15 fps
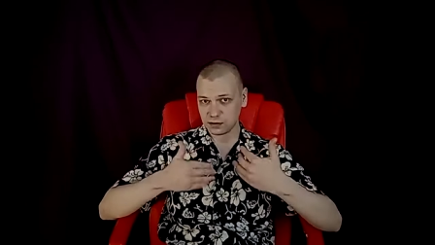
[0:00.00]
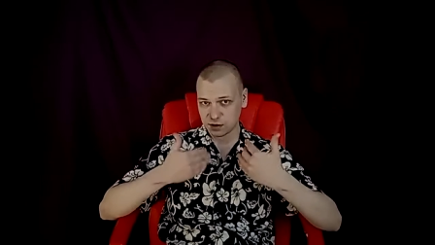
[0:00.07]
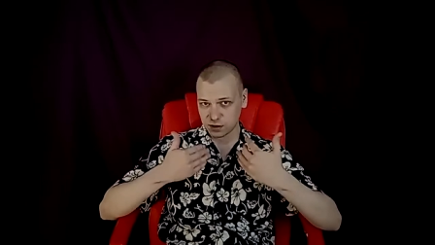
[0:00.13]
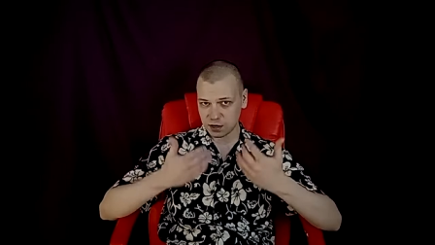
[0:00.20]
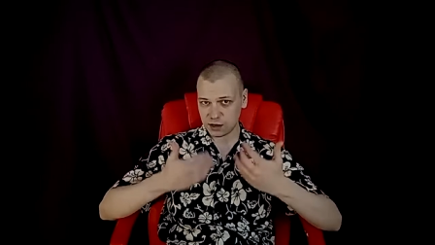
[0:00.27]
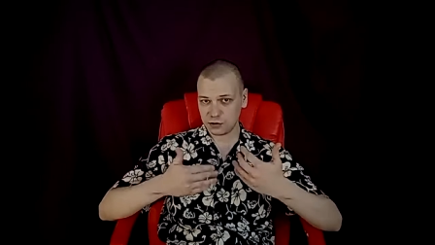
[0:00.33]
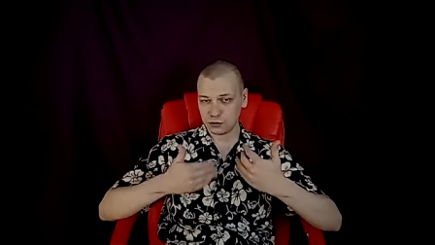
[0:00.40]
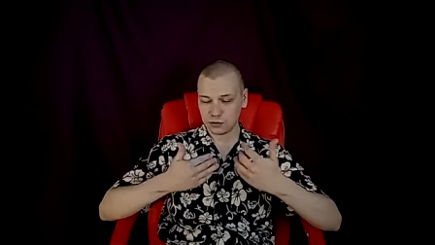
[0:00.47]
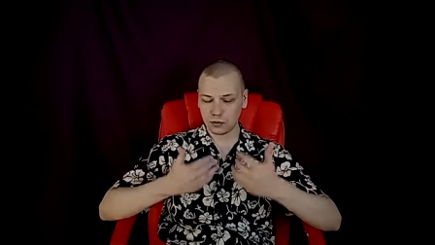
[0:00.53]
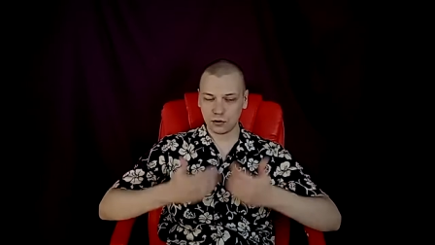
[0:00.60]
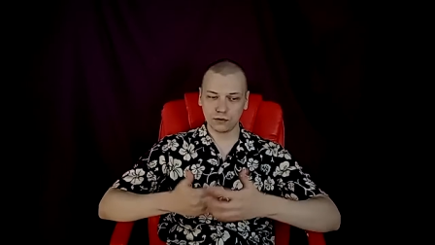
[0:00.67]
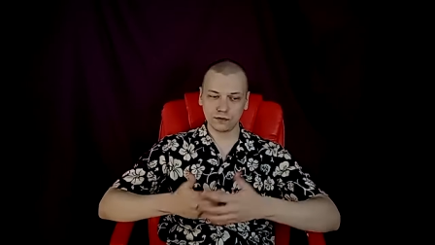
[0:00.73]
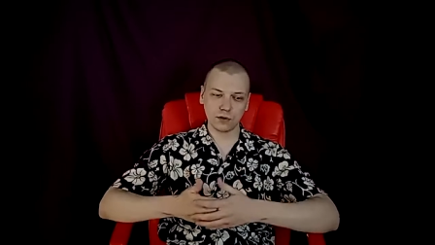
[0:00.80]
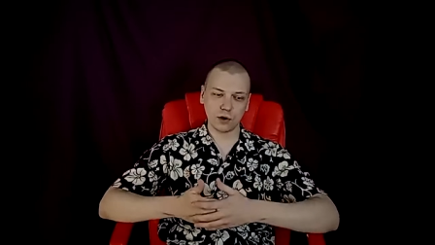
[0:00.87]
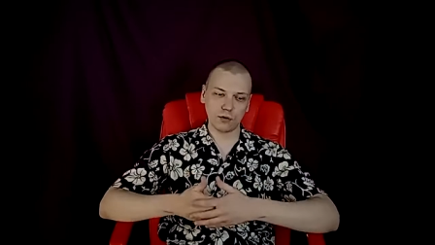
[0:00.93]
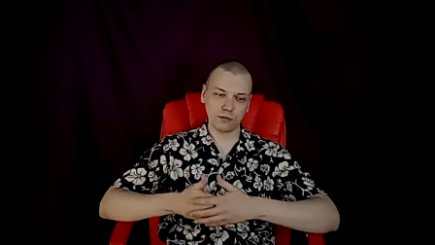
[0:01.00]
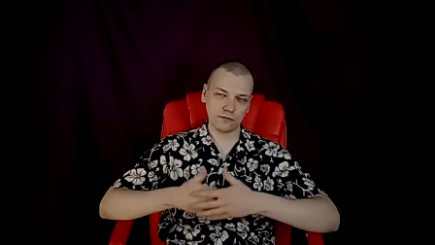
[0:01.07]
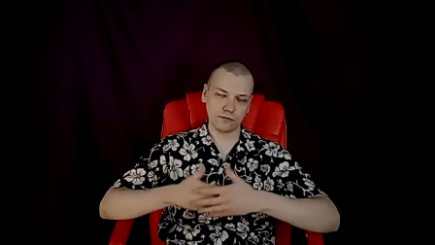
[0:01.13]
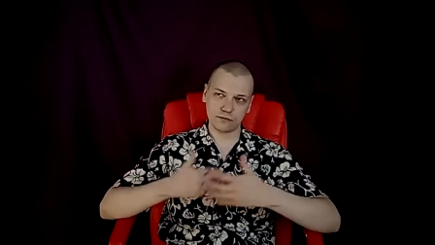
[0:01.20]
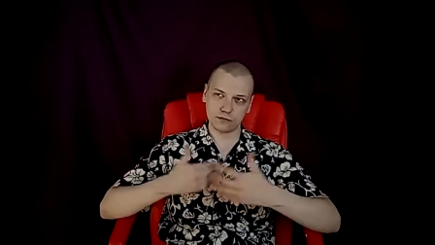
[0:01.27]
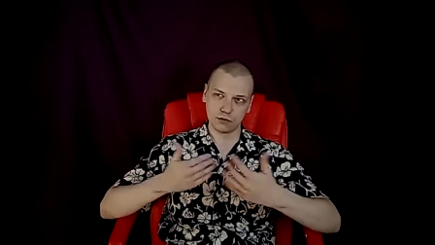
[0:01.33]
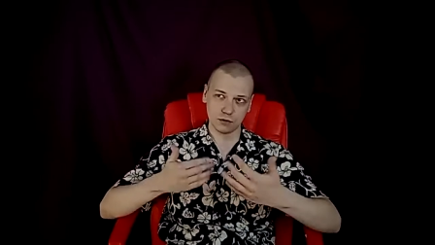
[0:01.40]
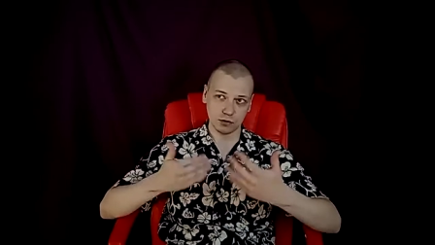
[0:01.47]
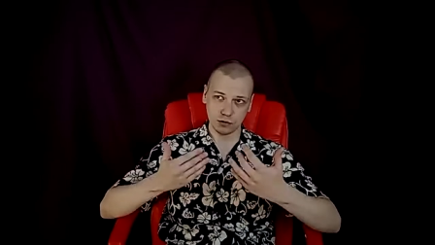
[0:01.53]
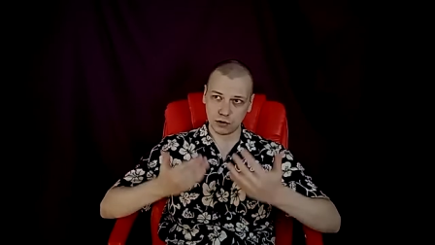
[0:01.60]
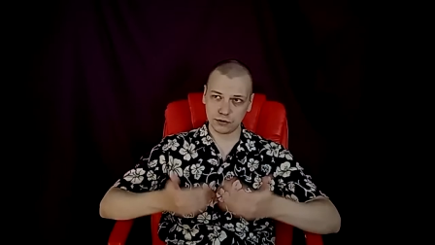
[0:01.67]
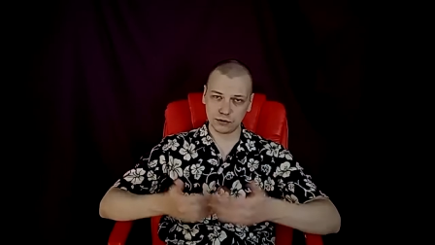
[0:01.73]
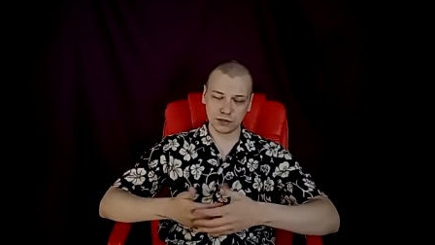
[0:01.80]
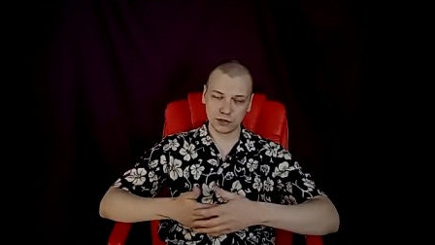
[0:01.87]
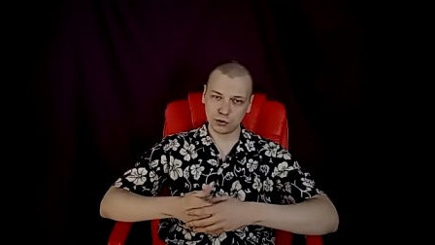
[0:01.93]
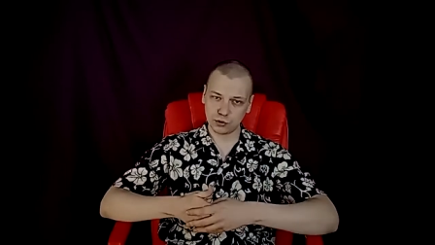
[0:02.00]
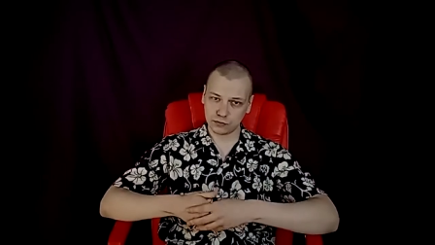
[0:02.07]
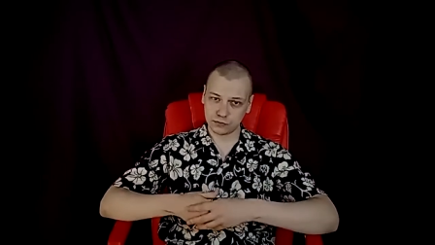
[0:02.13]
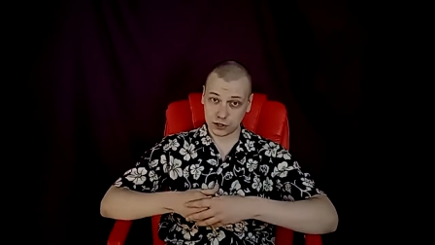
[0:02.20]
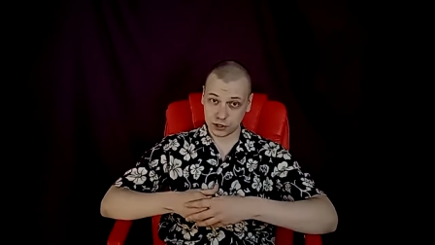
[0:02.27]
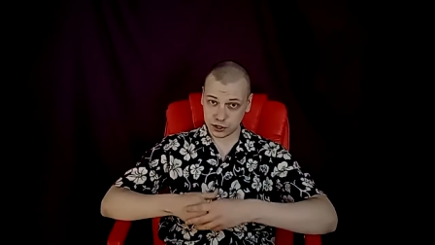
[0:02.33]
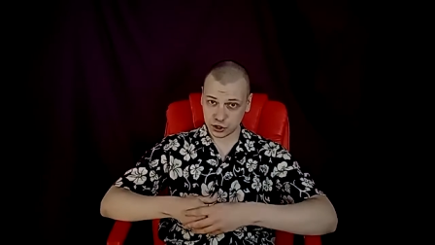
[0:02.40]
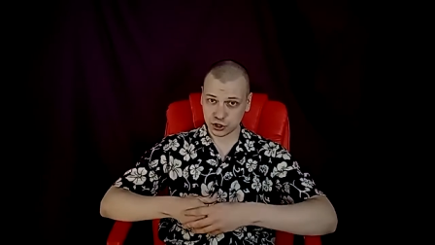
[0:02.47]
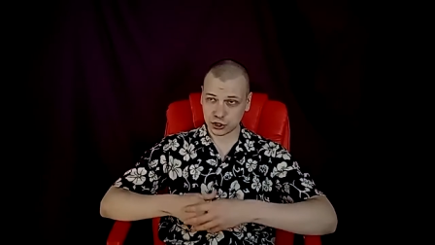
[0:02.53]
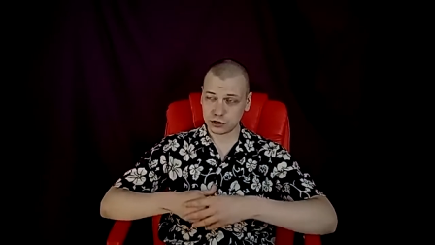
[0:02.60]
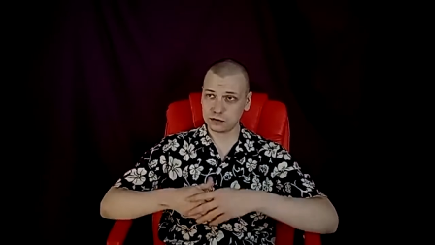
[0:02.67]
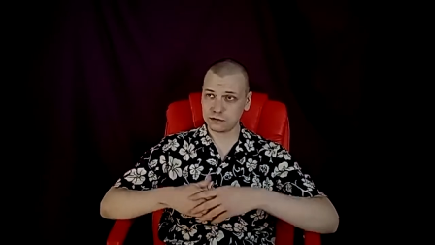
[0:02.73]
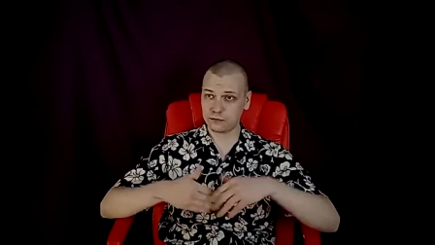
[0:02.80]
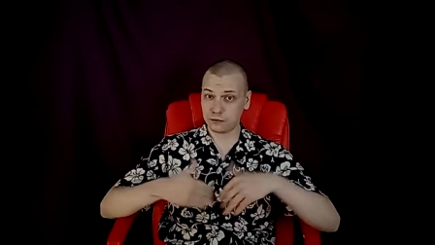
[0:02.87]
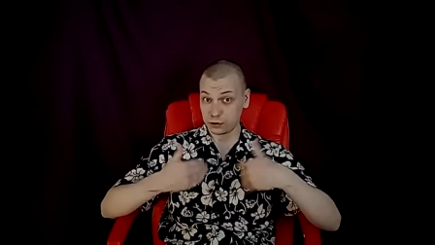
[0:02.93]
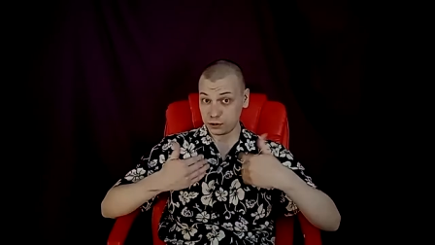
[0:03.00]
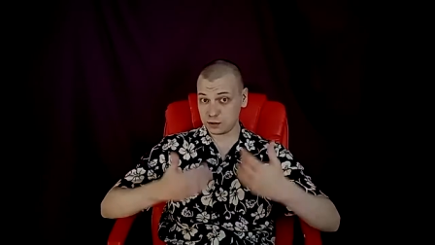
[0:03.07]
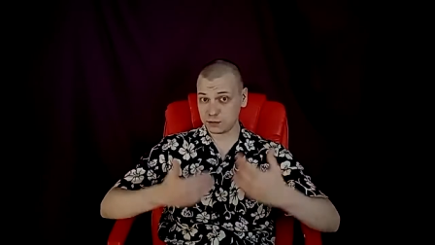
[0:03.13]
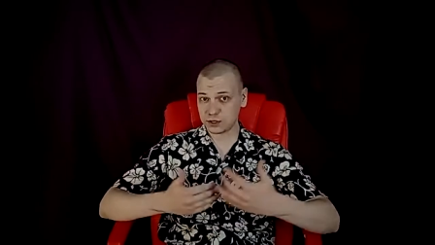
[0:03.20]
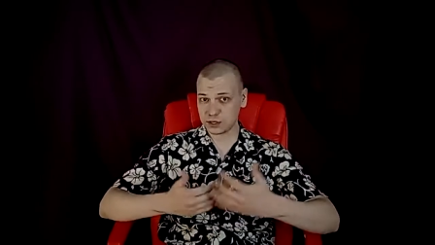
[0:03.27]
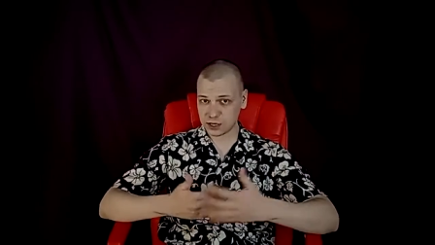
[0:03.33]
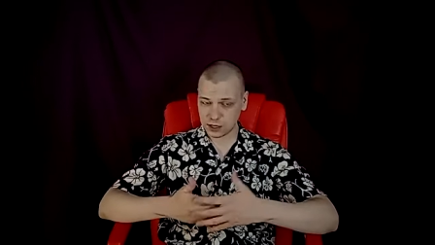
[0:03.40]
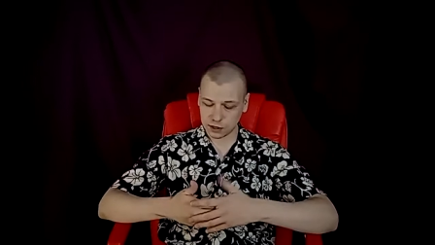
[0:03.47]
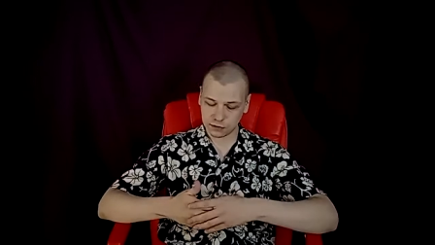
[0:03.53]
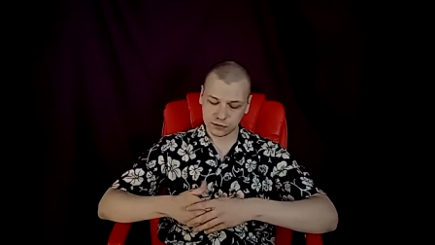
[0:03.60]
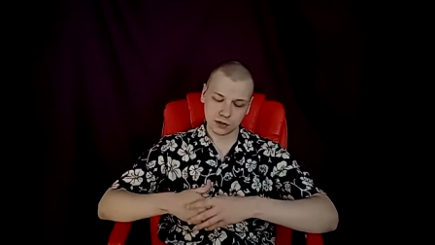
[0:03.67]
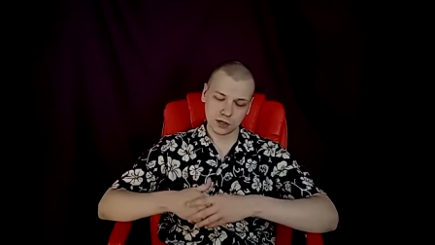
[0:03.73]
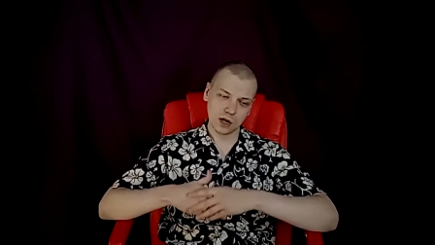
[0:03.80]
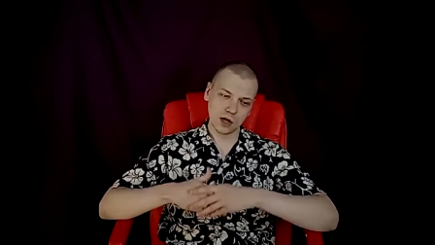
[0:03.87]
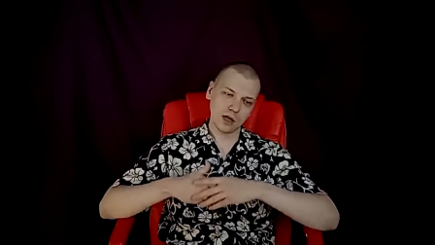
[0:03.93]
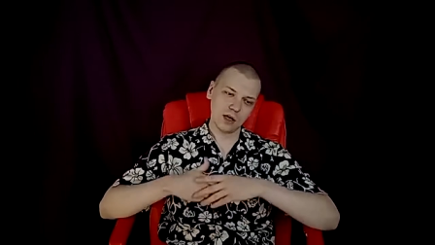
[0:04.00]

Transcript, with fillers: again, on, off or on their own volition for themselves,